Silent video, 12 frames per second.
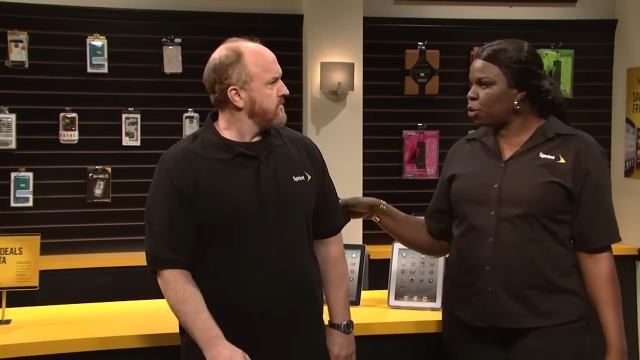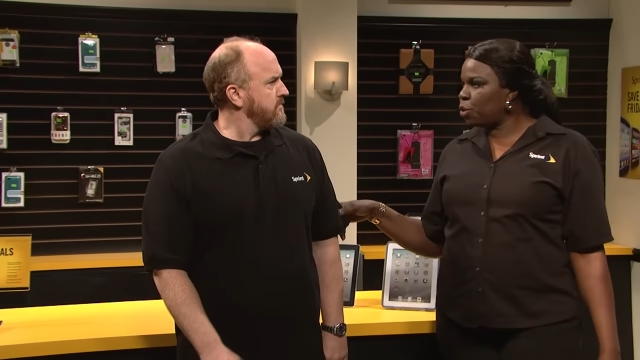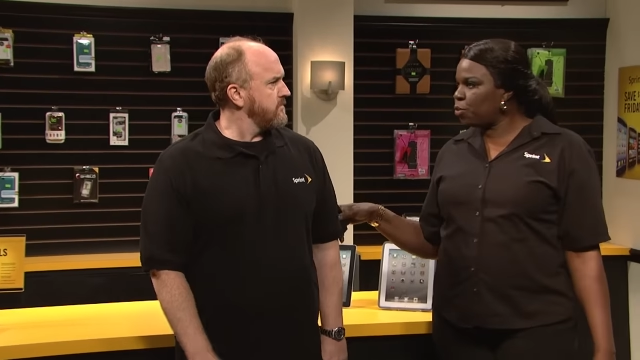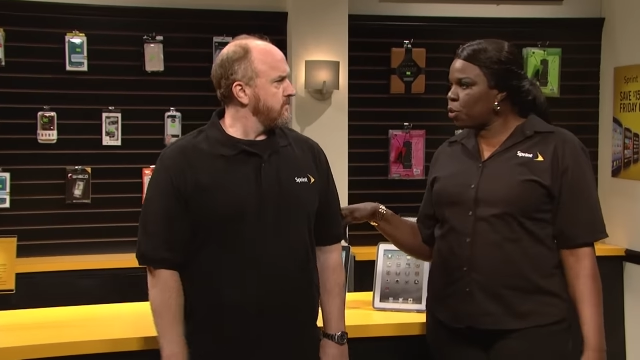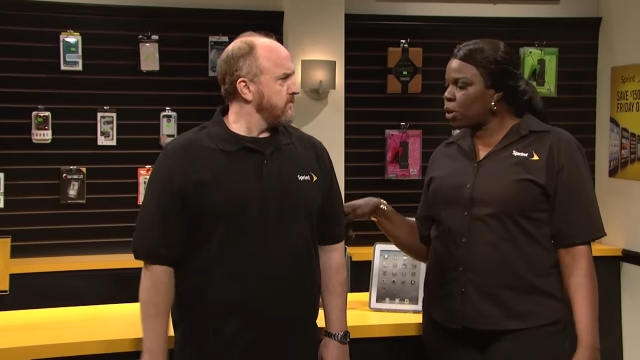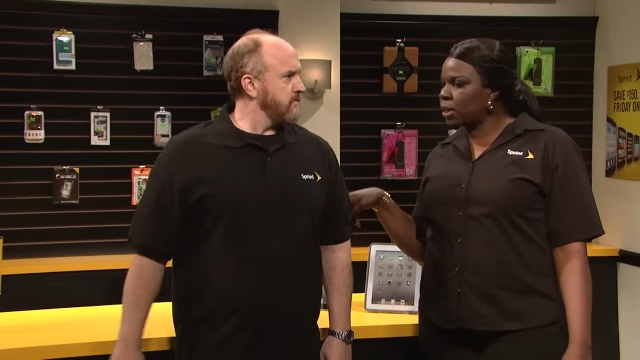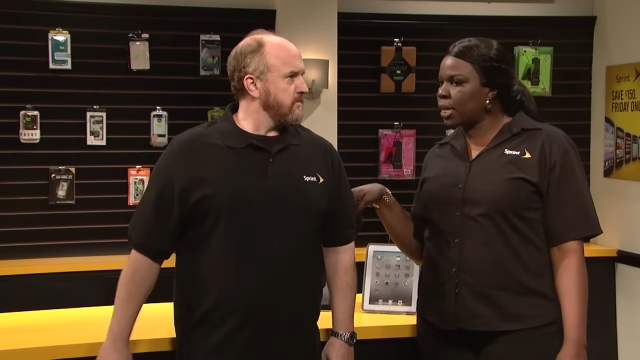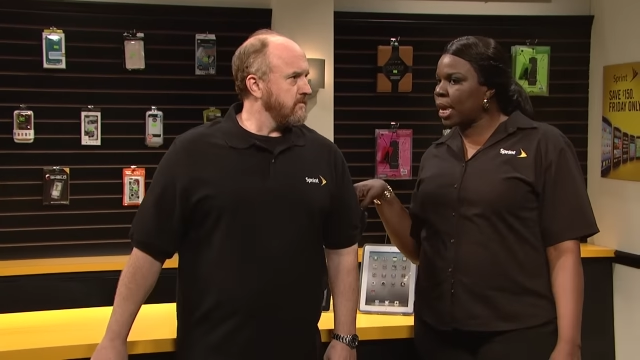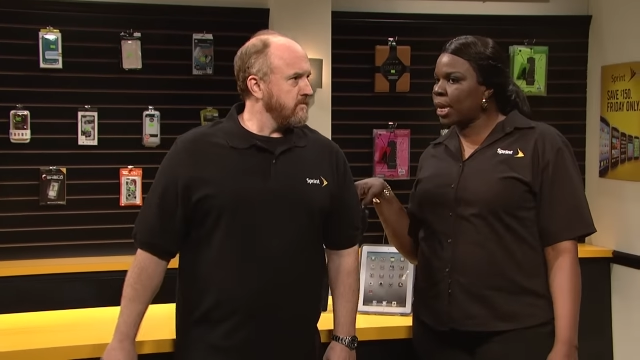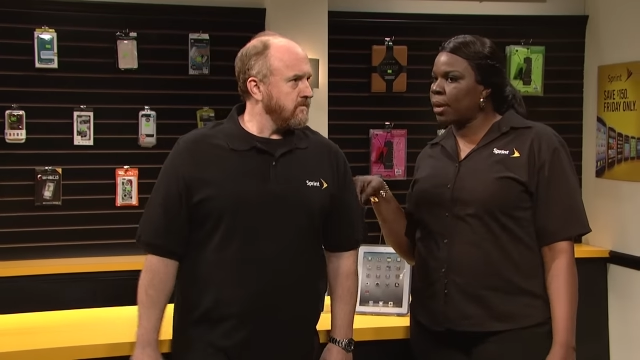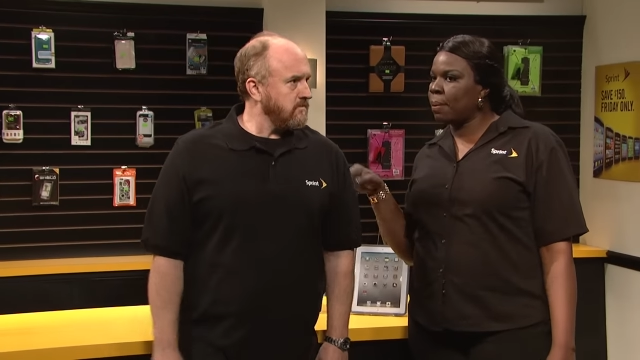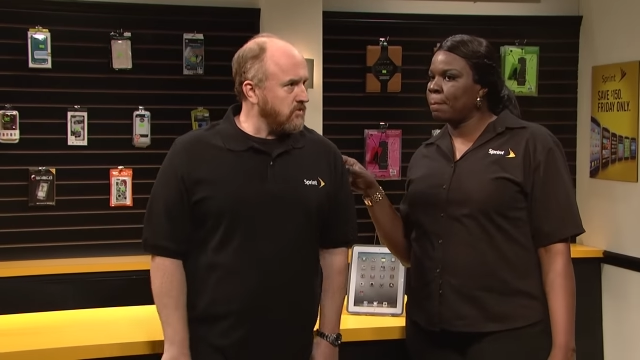Speaker 1: to you for a
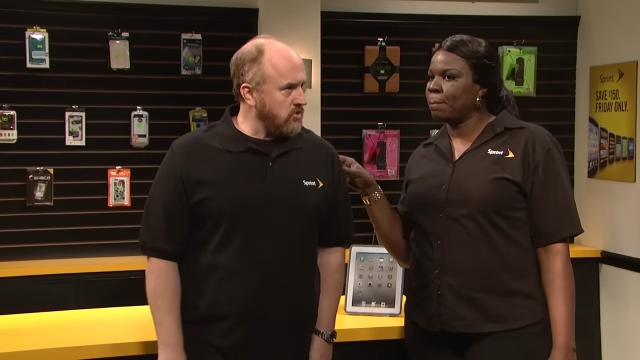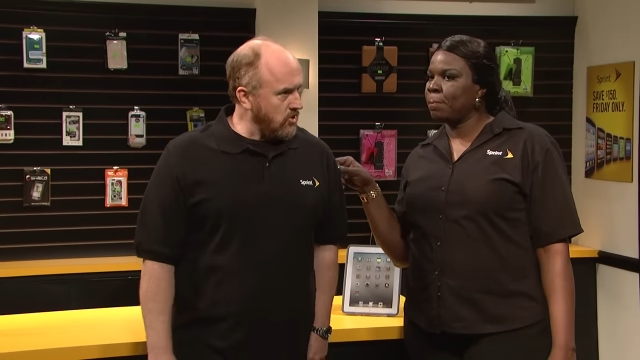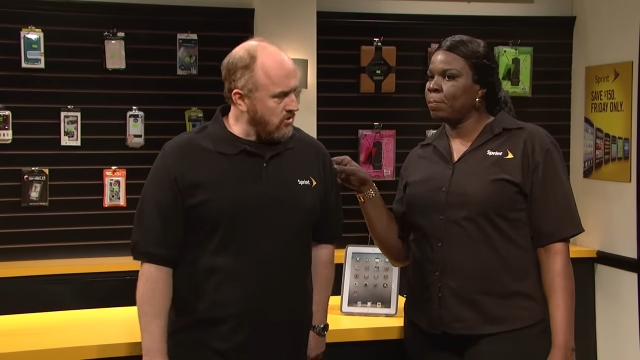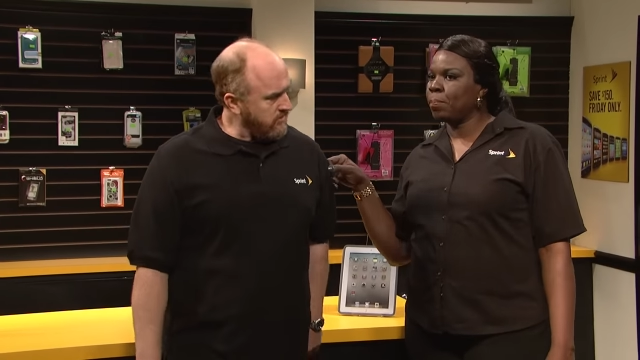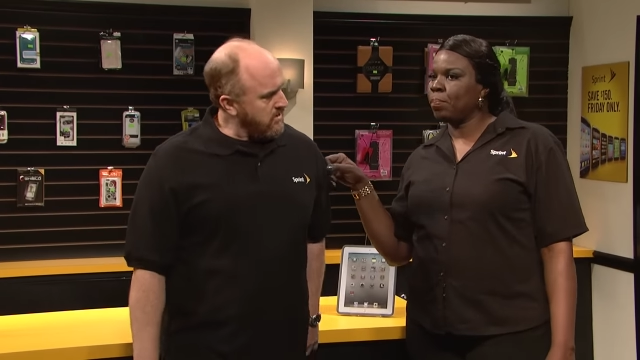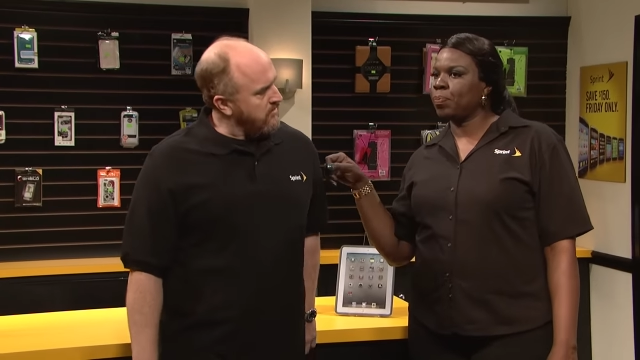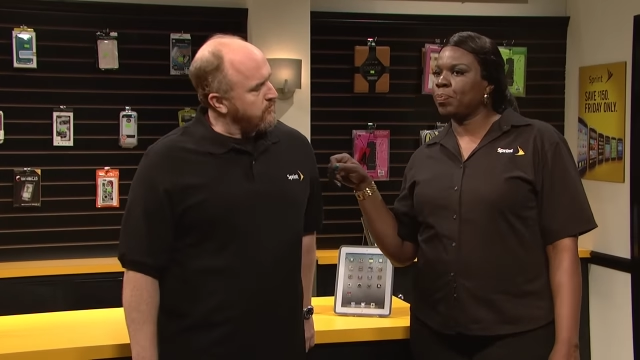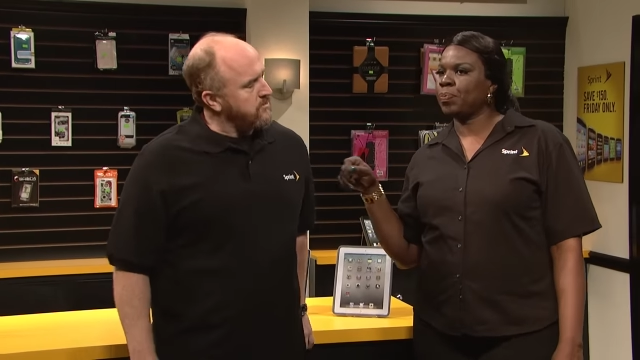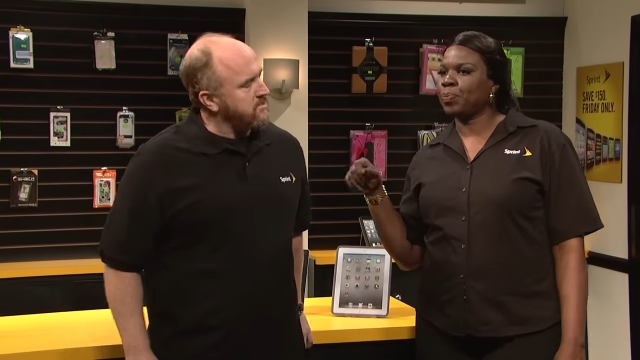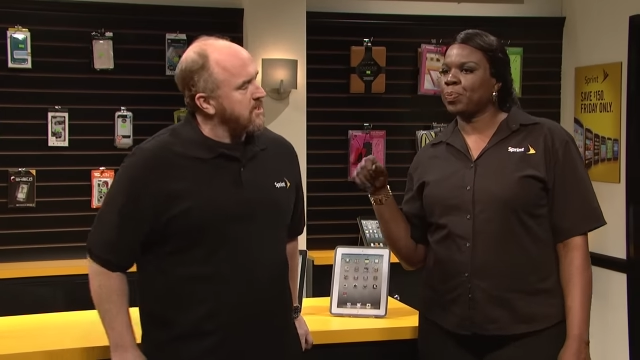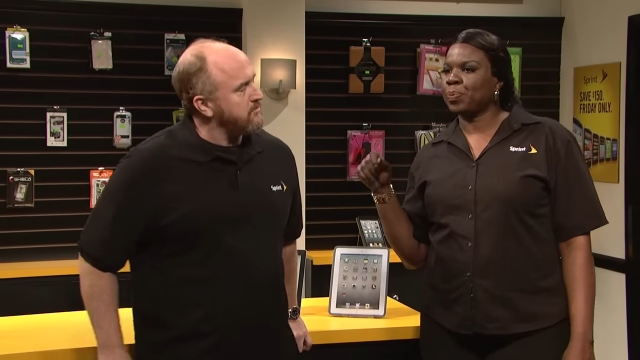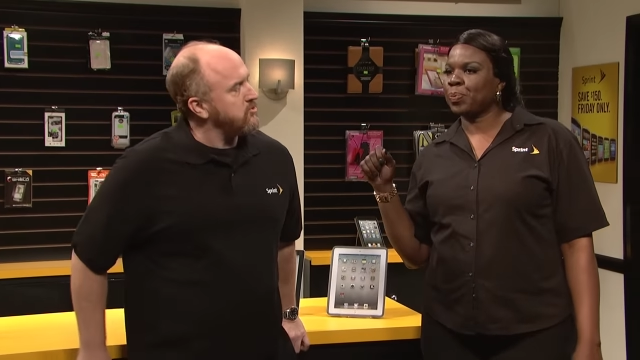second? Sure enough.
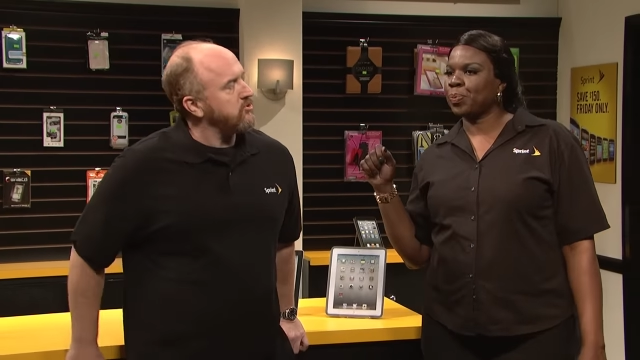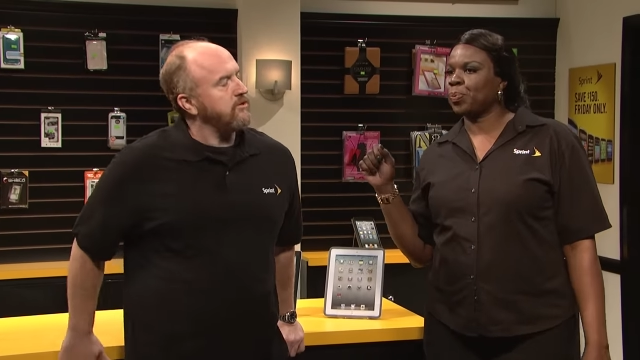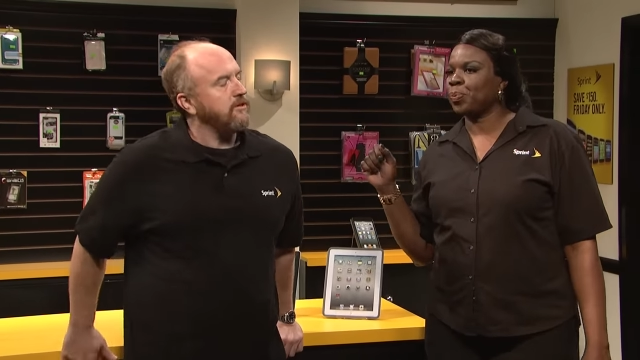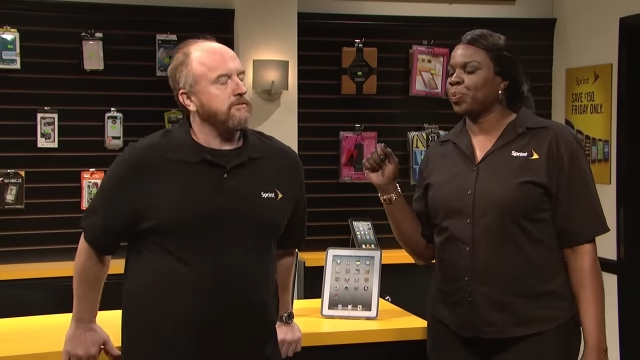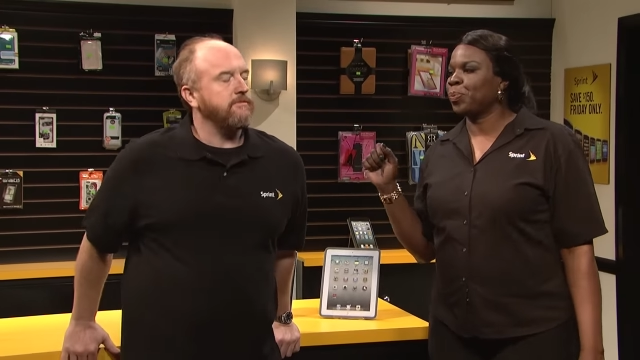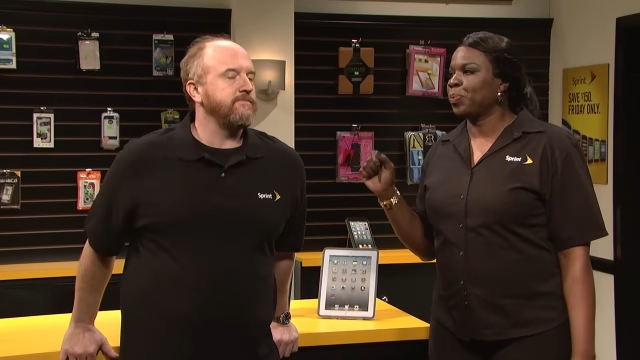What's up, sugar?